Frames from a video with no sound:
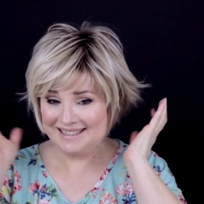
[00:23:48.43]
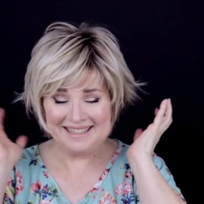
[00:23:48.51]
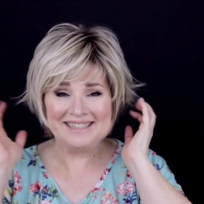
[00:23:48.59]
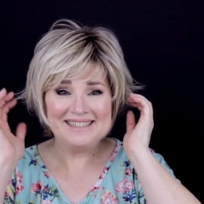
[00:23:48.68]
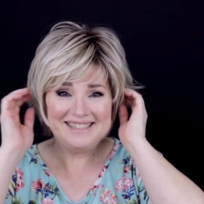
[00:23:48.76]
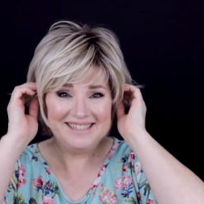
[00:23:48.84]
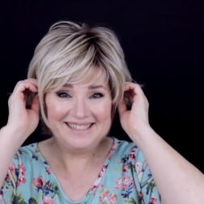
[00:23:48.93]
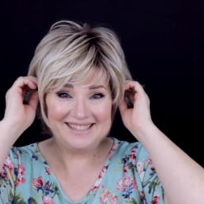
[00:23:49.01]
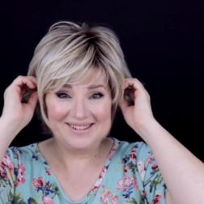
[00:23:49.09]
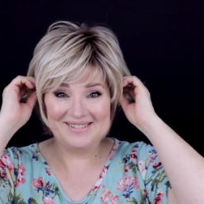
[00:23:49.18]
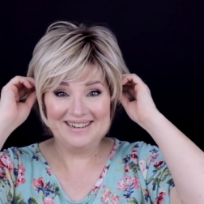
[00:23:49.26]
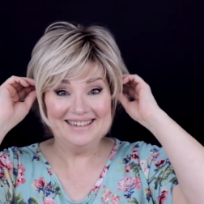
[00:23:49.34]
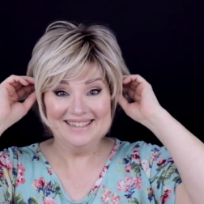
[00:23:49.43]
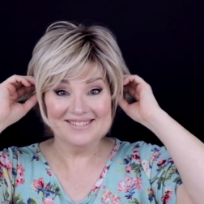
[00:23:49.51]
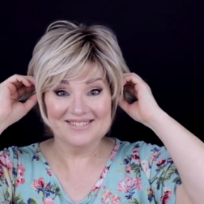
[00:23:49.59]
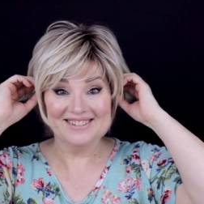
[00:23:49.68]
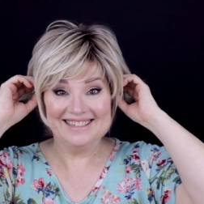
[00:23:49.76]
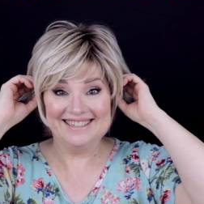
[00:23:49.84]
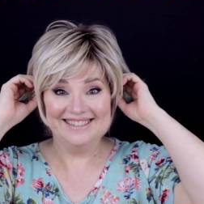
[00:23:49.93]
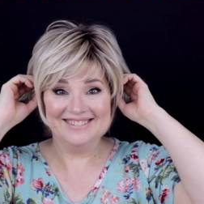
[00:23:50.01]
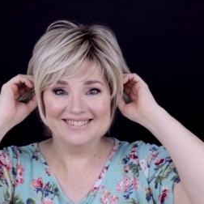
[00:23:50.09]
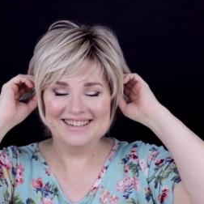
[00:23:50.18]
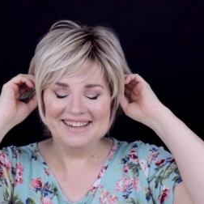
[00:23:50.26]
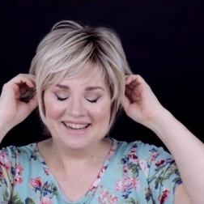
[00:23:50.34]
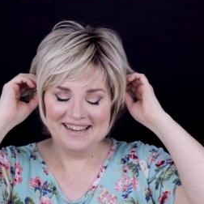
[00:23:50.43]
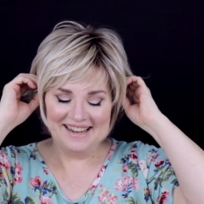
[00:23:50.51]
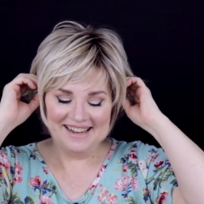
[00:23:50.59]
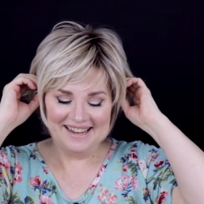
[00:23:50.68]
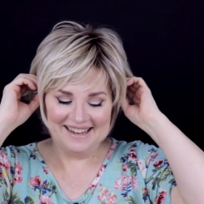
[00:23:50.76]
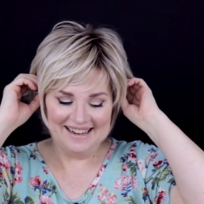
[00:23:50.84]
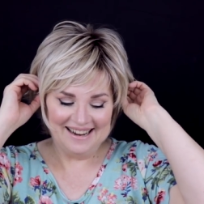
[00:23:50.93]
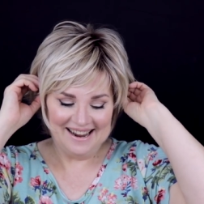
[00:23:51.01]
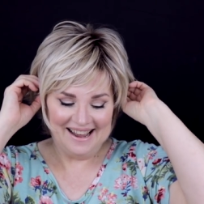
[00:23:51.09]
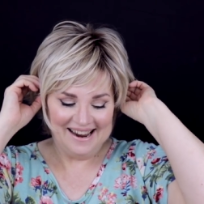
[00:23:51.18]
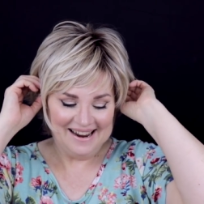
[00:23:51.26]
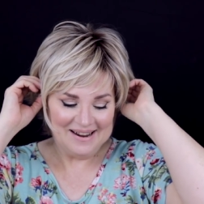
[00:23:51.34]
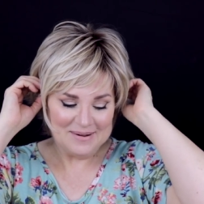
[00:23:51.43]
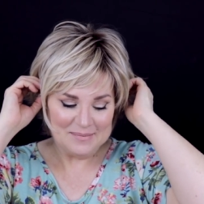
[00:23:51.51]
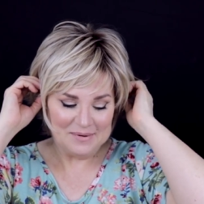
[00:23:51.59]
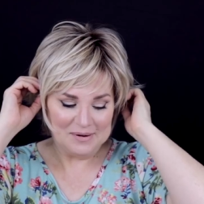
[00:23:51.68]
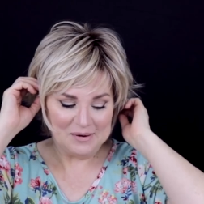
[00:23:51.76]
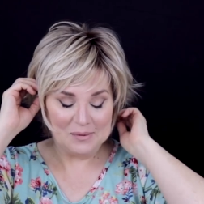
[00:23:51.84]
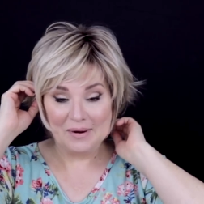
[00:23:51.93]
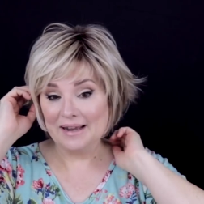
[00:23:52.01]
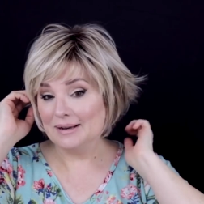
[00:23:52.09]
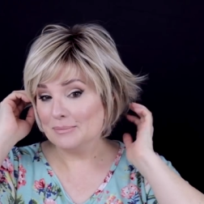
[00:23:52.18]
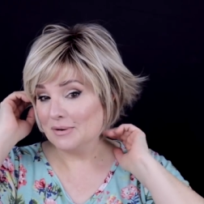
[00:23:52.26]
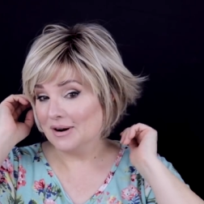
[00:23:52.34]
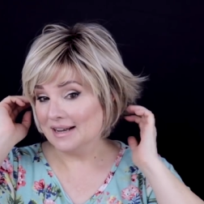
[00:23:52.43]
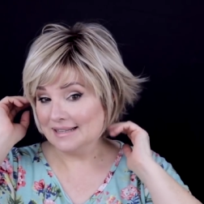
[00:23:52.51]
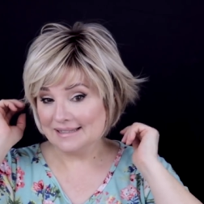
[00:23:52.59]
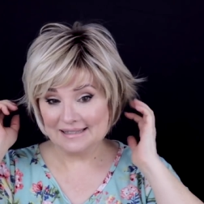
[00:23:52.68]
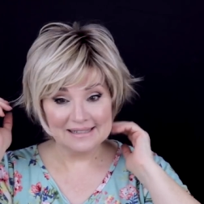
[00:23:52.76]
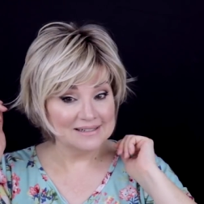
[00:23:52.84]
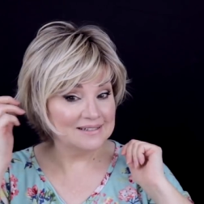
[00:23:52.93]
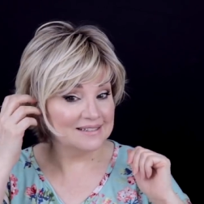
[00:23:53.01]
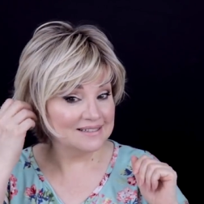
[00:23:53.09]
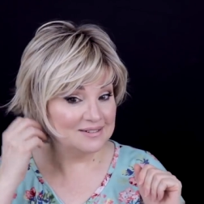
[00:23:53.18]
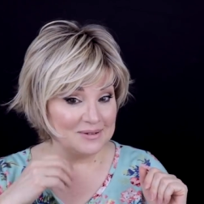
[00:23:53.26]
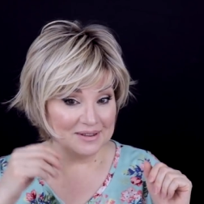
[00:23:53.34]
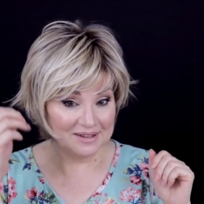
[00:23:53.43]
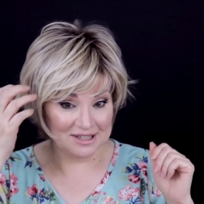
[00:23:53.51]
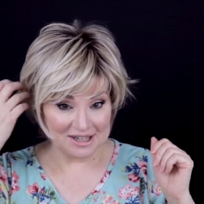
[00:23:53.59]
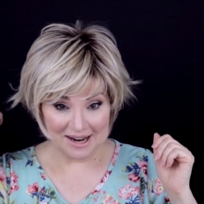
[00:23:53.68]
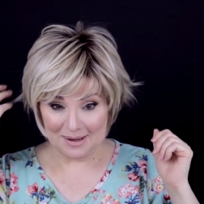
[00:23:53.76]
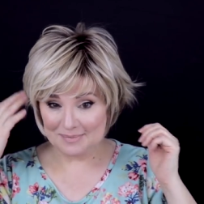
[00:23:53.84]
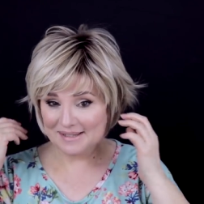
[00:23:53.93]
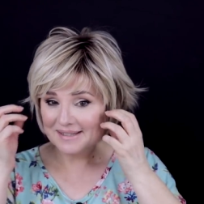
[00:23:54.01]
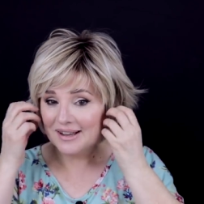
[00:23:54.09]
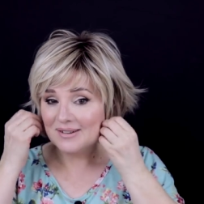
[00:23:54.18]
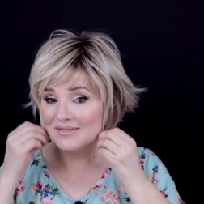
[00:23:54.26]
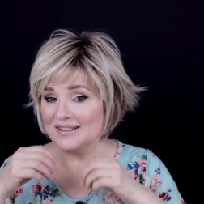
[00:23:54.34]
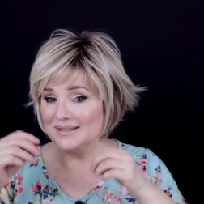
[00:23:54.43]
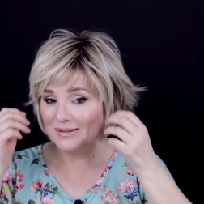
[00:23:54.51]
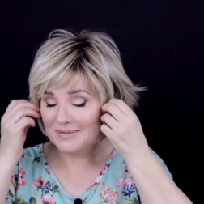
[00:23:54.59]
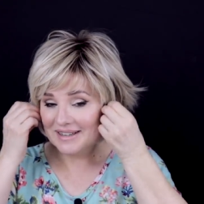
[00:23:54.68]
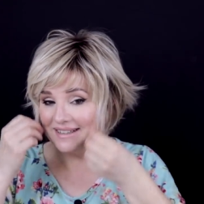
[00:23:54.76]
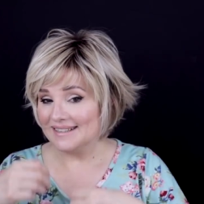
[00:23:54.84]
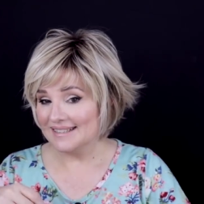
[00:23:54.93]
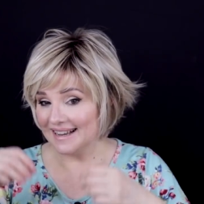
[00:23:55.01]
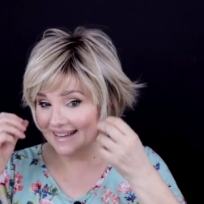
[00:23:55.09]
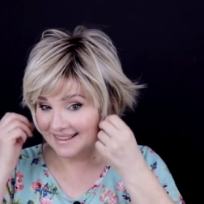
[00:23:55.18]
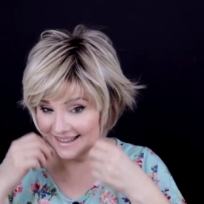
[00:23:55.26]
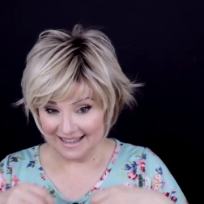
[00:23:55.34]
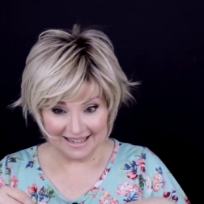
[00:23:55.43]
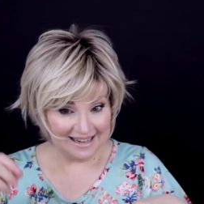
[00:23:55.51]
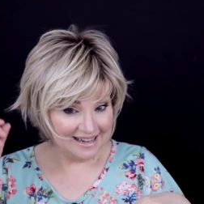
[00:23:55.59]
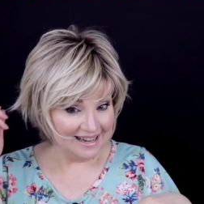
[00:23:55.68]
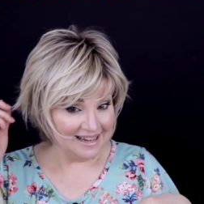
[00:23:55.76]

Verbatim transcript: It's just so, it is really cute. I, I am quite impressed with the shapes of these wigs. I think